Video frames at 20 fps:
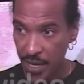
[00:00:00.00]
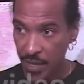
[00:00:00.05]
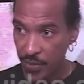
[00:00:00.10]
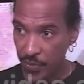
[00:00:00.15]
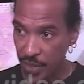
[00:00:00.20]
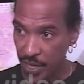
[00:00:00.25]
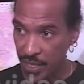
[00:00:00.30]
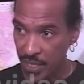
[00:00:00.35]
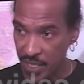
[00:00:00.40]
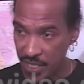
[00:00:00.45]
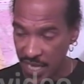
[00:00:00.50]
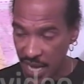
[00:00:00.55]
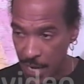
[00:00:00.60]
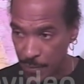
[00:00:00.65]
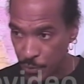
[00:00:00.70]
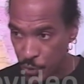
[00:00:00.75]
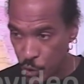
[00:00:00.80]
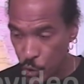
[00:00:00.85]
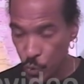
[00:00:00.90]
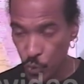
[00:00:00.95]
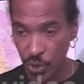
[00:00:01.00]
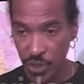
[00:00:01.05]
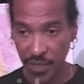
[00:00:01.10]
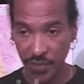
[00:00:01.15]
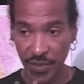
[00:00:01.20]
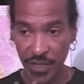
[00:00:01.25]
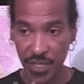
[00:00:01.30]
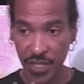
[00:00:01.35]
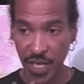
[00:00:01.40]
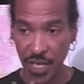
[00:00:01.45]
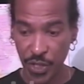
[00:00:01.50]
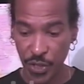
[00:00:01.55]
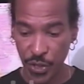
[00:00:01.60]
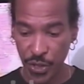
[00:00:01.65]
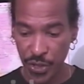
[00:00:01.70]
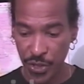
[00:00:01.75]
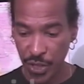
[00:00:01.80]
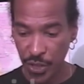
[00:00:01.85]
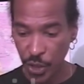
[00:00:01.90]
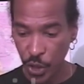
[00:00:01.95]
Then the type two civilization
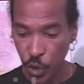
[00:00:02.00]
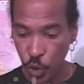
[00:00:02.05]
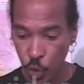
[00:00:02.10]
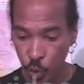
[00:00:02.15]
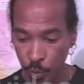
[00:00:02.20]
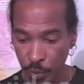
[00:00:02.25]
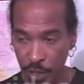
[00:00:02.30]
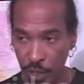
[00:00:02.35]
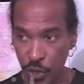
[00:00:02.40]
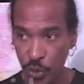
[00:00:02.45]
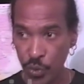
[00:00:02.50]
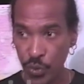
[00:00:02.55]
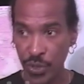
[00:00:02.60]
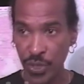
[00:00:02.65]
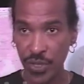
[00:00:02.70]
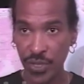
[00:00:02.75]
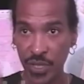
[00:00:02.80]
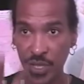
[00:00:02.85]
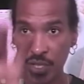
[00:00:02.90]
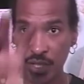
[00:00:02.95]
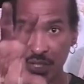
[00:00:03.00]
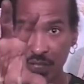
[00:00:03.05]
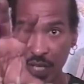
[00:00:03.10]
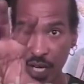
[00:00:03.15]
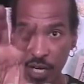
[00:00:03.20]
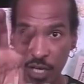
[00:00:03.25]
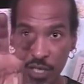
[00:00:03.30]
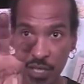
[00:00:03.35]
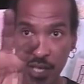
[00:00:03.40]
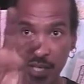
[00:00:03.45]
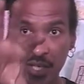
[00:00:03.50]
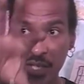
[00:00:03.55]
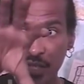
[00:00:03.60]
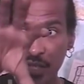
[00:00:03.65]
is that the human uses the sun, and the